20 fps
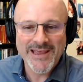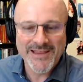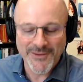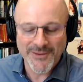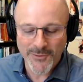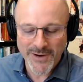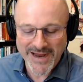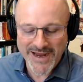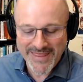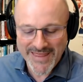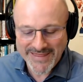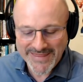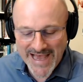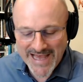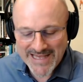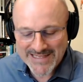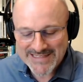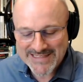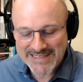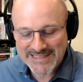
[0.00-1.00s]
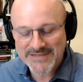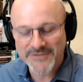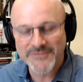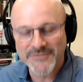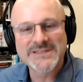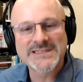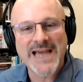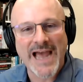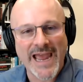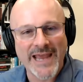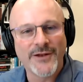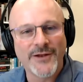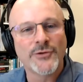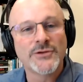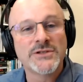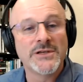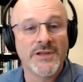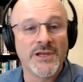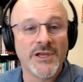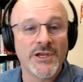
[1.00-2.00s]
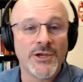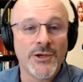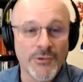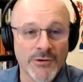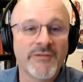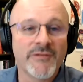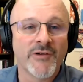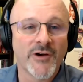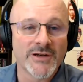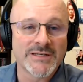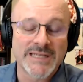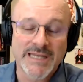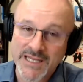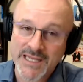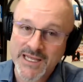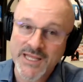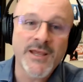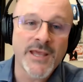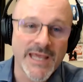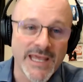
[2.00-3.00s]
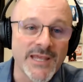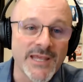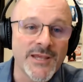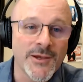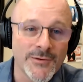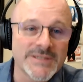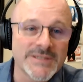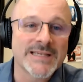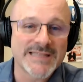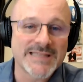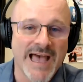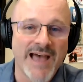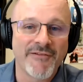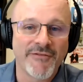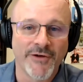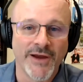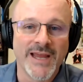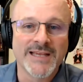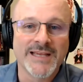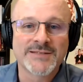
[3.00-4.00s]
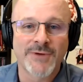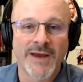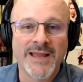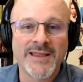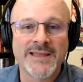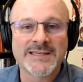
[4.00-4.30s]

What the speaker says: The way that sense of title to the universe, and he uses that phrase, right?